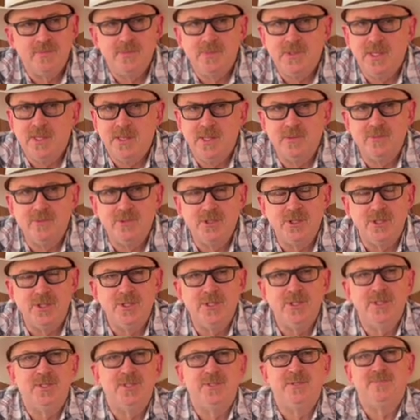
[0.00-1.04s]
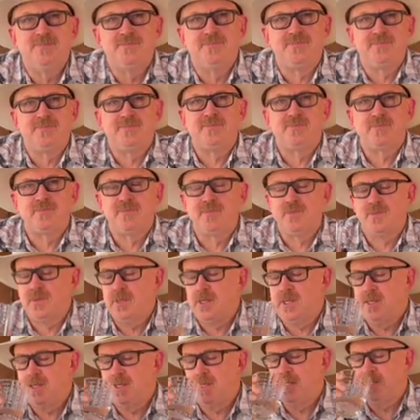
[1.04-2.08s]
Yeah, that one's good.
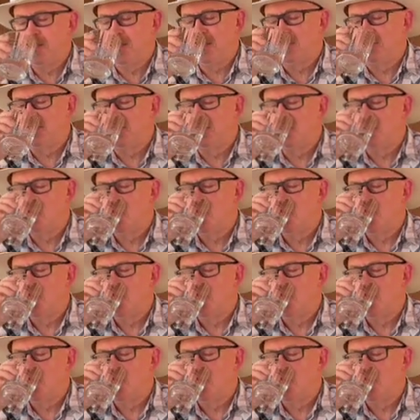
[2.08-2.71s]
I like that one.